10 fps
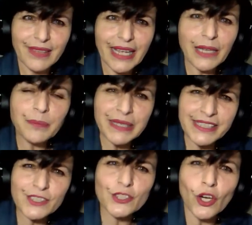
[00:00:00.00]
And
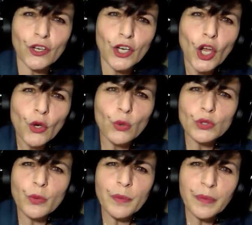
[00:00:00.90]
precision,
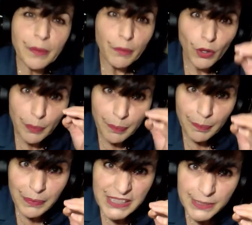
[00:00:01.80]
could we be more
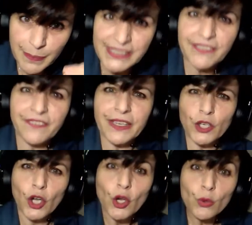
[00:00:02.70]
specific?
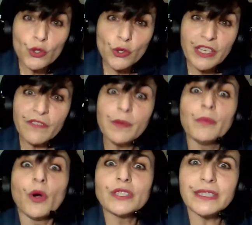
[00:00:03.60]
Could you give me
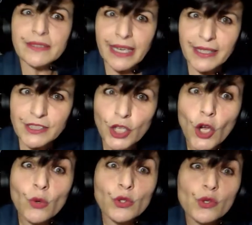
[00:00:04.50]
more details?
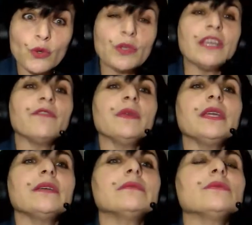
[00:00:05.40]
Could you give
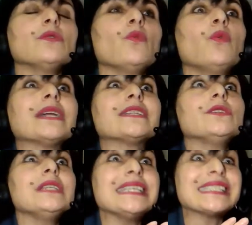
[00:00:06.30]
me what
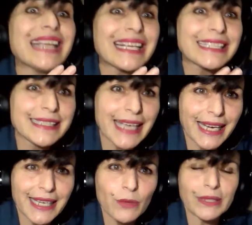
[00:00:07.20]
is
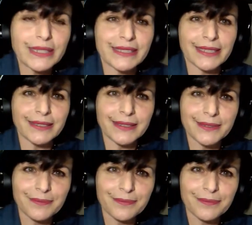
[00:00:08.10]
exactly what is it?